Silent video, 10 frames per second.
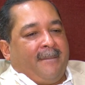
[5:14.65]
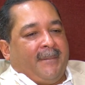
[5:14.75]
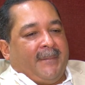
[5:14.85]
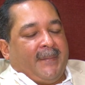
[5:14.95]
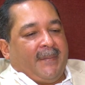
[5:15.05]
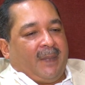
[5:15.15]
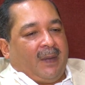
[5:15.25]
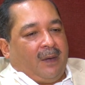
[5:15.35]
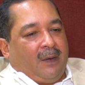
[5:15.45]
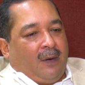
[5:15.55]
Mm,
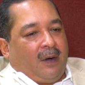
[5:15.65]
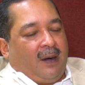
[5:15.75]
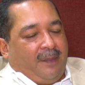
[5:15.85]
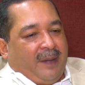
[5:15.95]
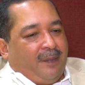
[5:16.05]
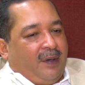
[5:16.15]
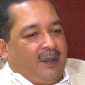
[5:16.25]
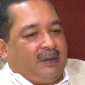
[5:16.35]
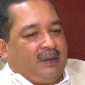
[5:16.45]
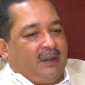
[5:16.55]
all our
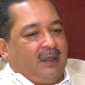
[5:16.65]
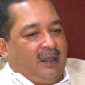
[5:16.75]
members,